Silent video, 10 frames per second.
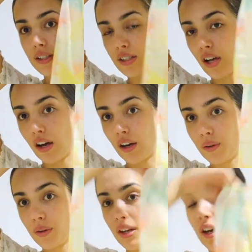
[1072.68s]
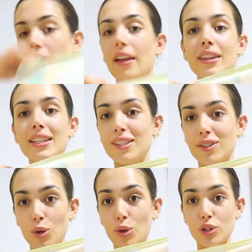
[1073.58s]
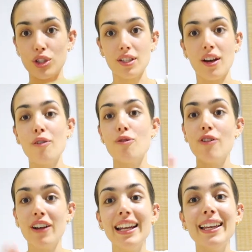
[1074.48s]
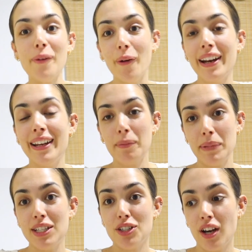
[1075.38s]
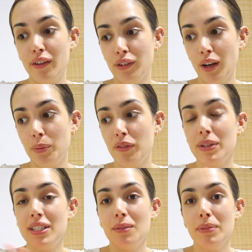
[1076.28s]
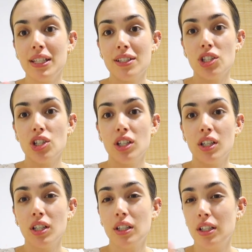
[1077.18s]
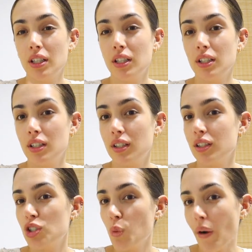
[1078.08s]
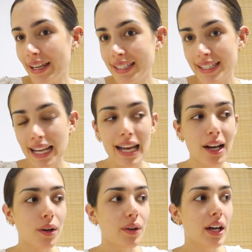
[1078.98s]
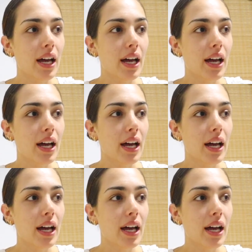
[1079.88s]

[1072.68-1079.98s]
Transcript: so, and this is gorgeous. I really wanted a beach cover-up. We've been to the beach twice now,